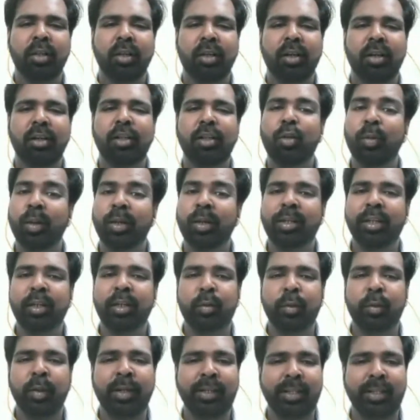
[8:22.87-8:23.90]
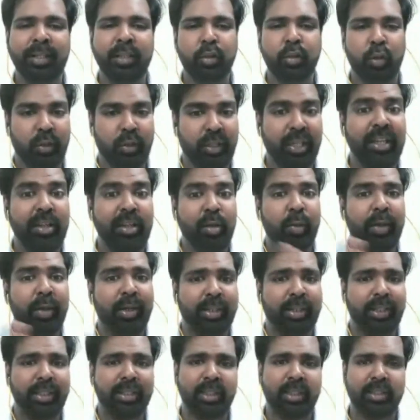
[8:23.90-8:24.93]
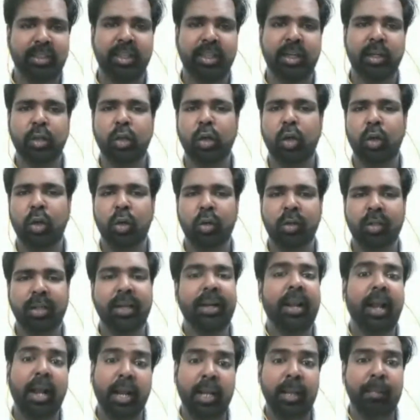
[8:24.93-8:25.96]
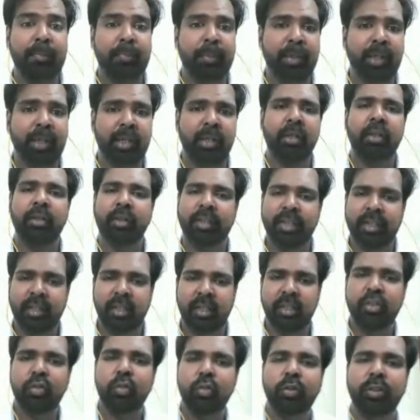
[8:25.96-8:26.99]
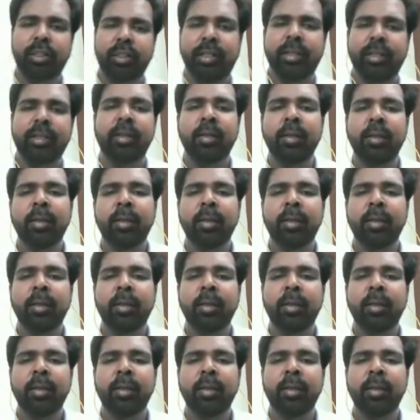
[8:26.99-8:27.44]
uh, 2020, so T20s as they are called, and IPL, needless to say,